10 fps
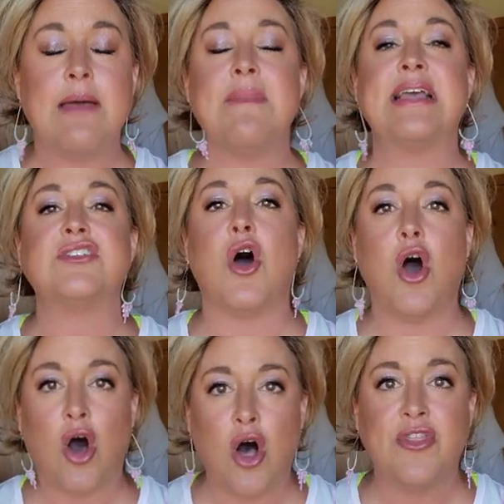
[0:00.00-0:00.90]
It makes
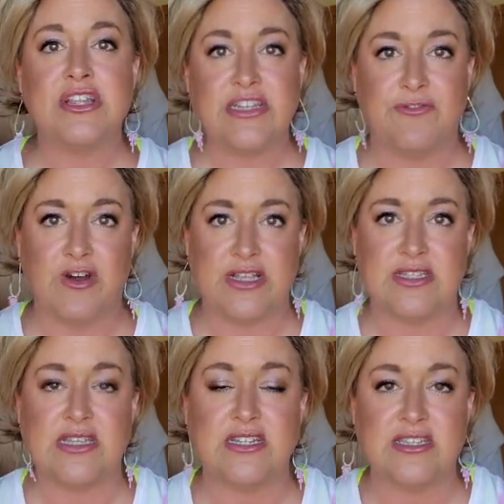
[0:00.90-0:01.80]
all the
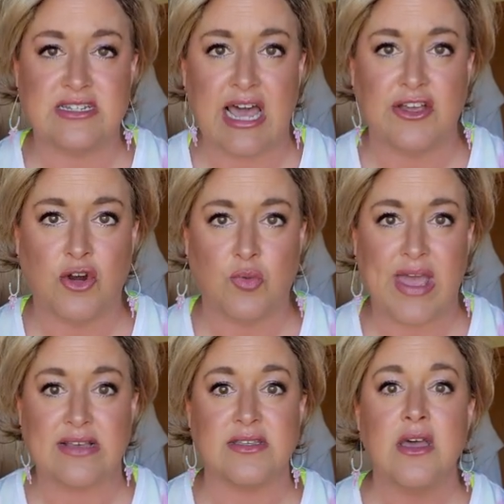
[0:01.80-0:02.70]
difference to style your
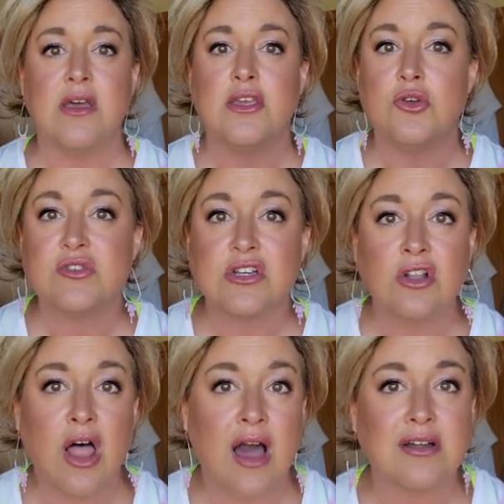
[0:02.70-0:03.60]
wigs. Use
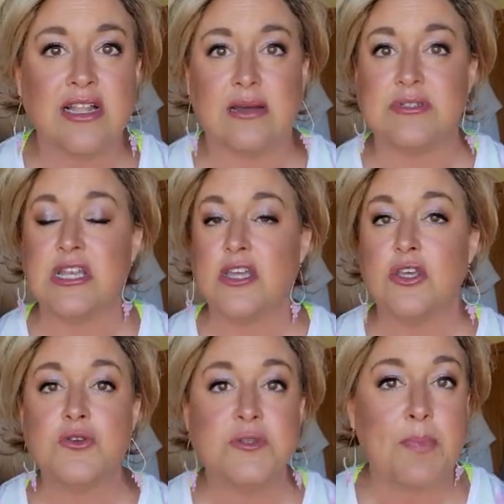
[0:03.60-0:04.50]
claw clips,
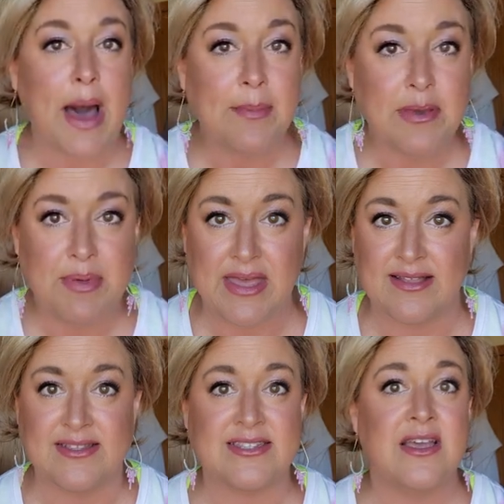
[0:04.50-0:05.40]
use bobby
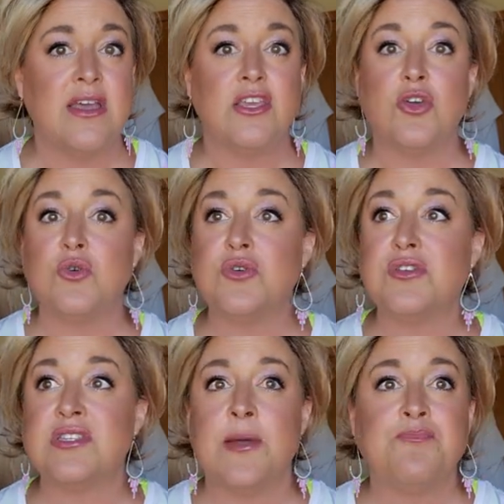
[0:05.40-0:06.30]
pins,
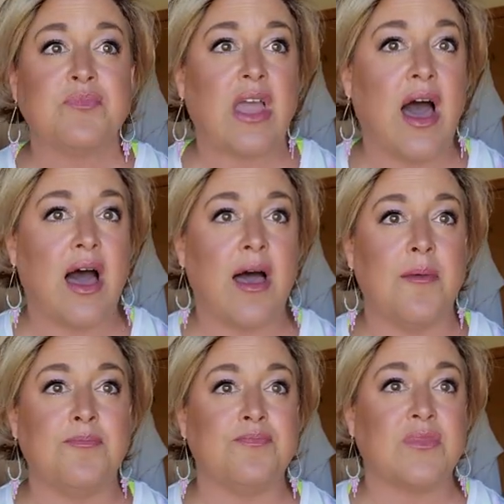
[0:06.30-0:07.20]
use
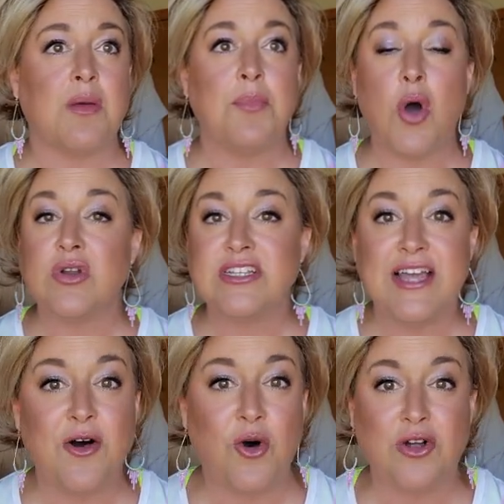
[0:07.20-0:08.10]
um,
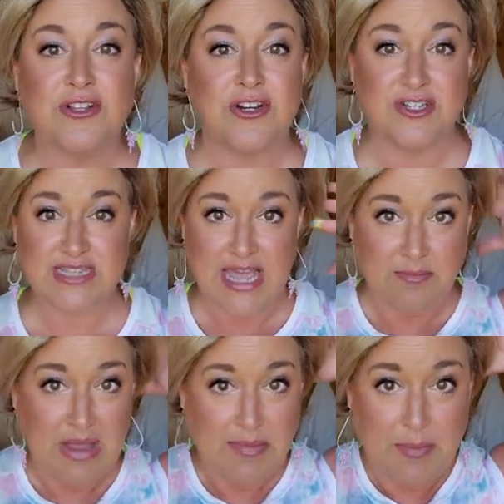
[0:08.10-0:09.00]
ponytail holders
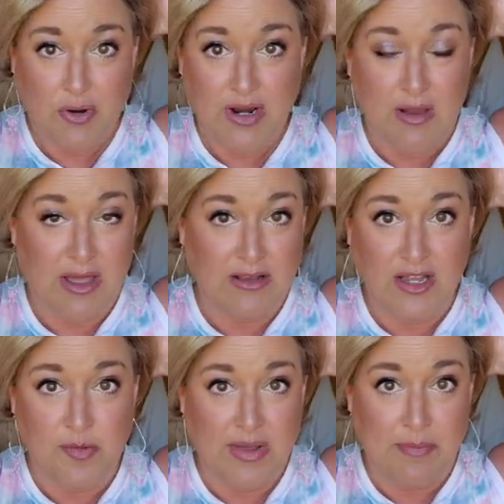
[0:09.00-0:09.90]
and maybe put a
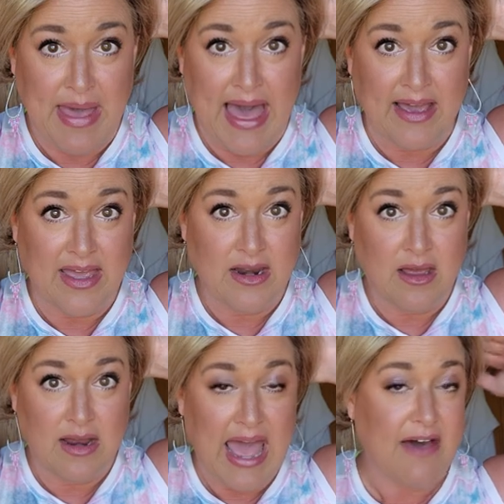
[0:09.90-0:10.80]
little bit back in
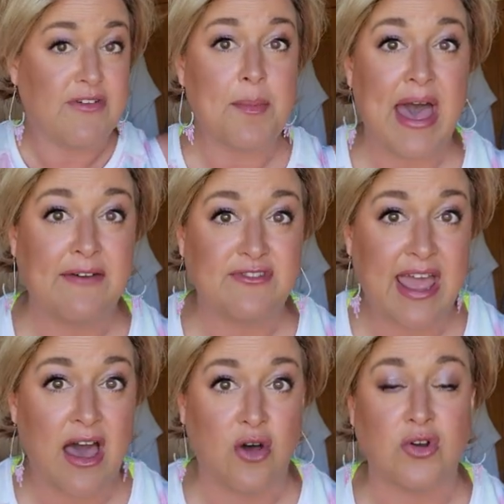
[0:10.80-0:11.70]
a half up, half
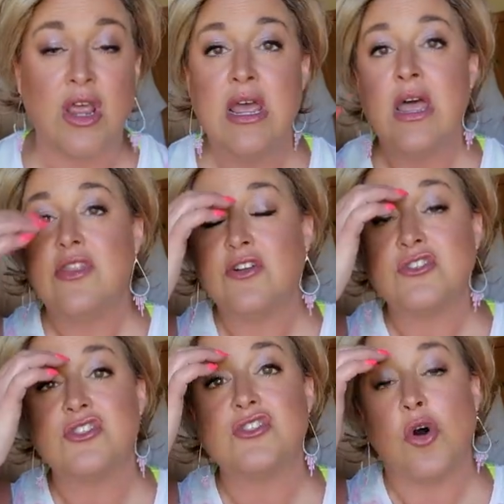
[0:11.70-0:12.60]
down.
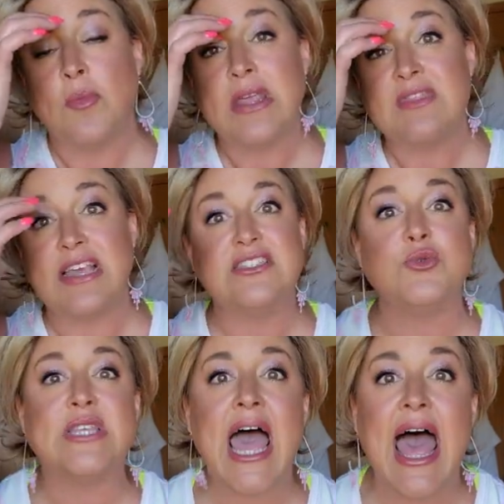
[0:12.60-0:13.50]
There's so many things.
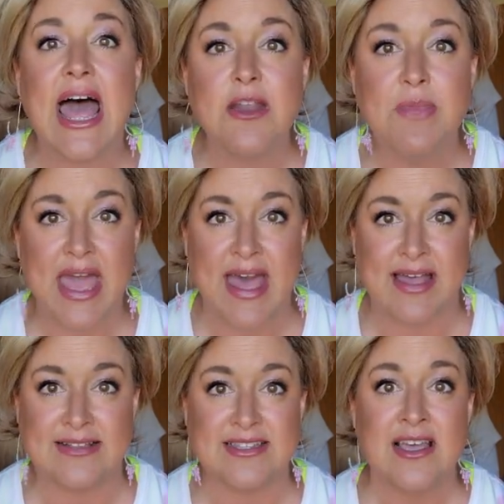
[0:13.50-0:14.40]
Use
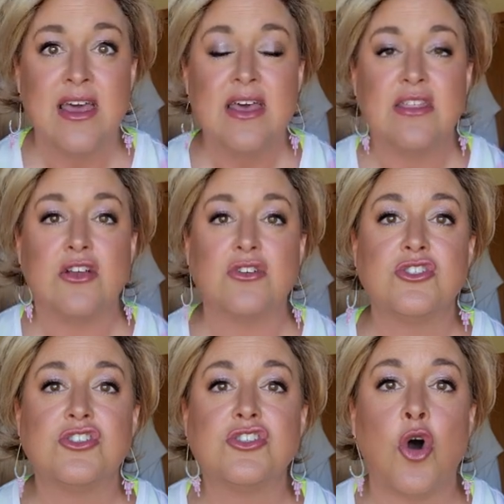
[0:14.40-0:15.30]
headbands.
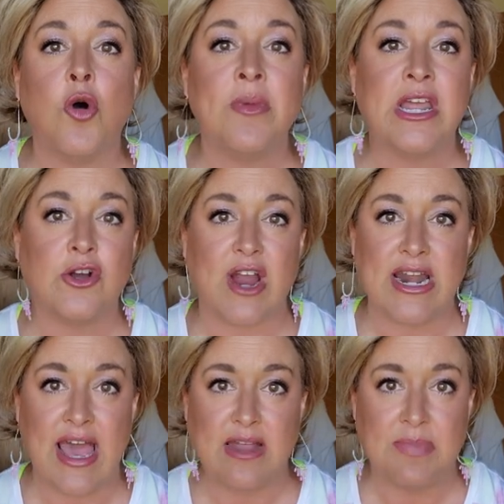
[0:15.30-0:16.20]
There's so many
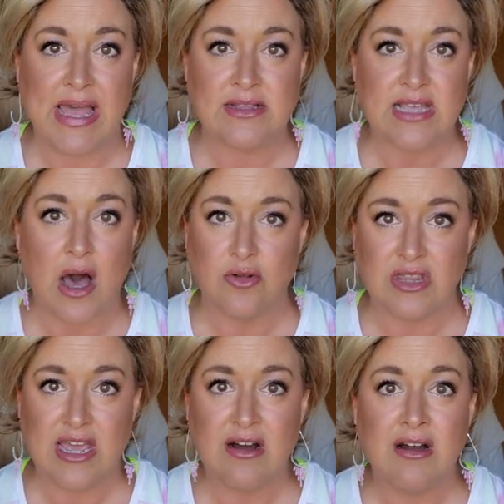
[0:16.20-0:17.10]
great headbands
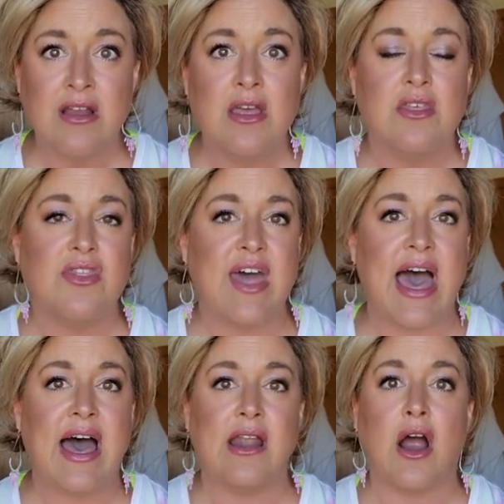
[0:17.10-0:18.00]
out there
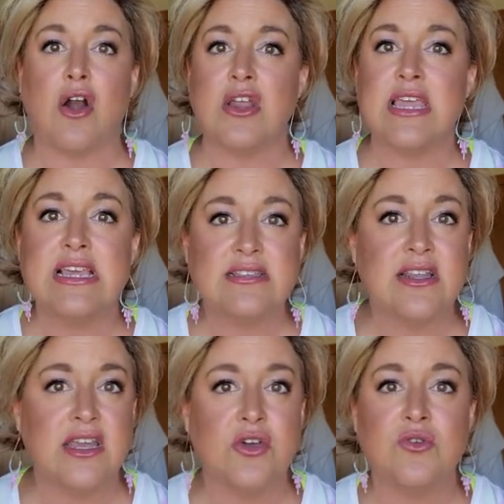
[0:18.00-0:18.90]
that are
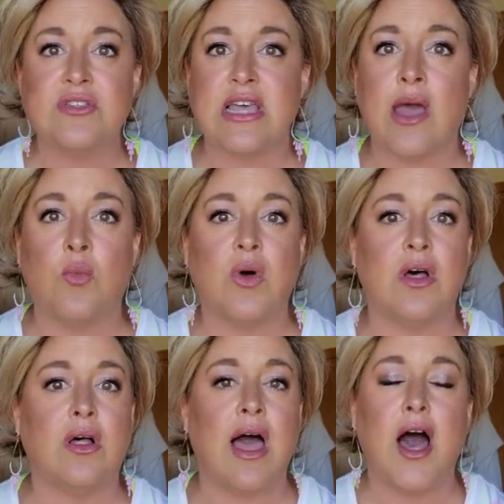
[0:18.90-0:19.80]
easy to use and
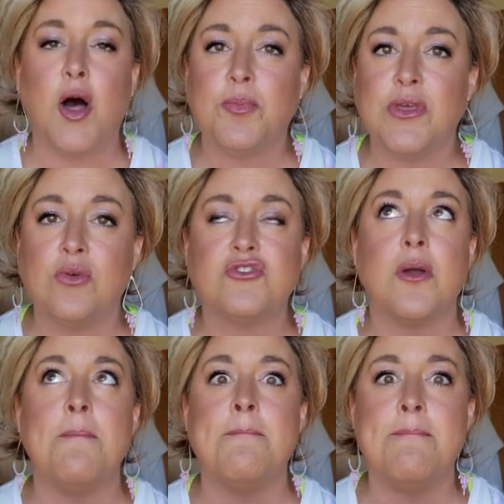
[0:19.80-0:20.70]
will help you
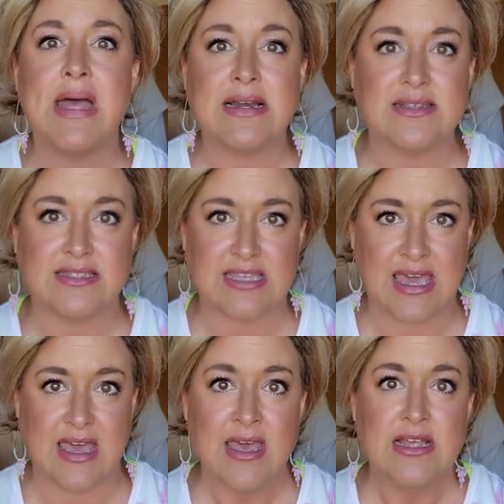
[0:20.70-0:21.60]

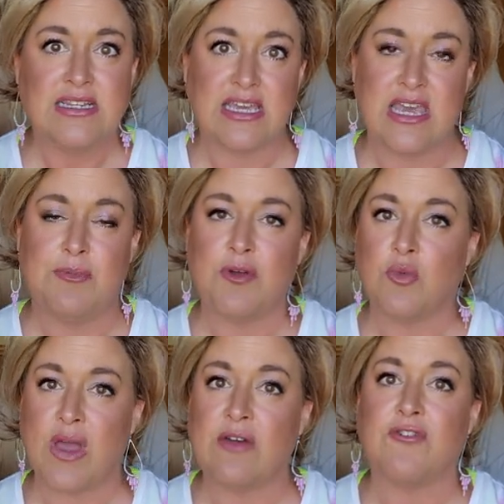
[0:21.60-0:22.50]
tremendously to keep
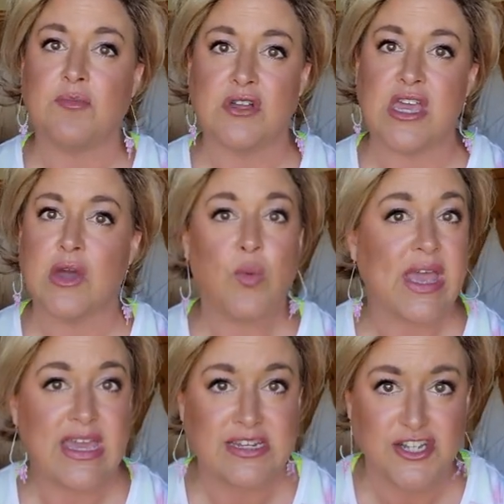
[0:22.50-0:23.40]
your wig from looking
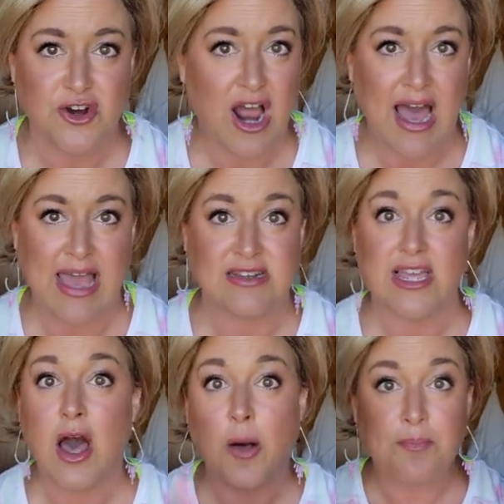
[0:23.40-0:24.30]
wiggy to your eye,
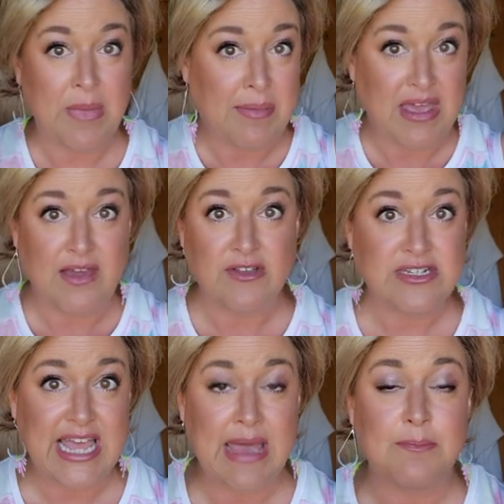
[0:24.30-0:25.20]
to help maybe
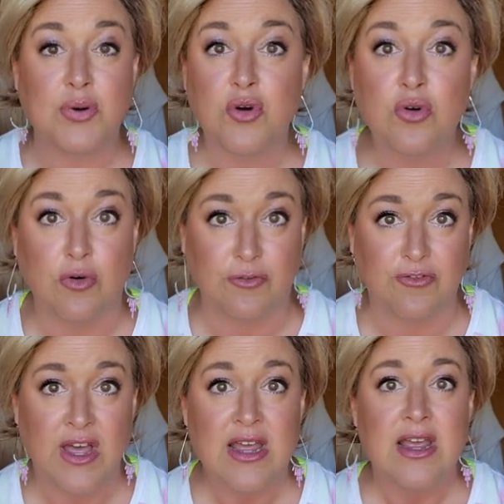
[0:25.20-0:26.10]
even tame poof.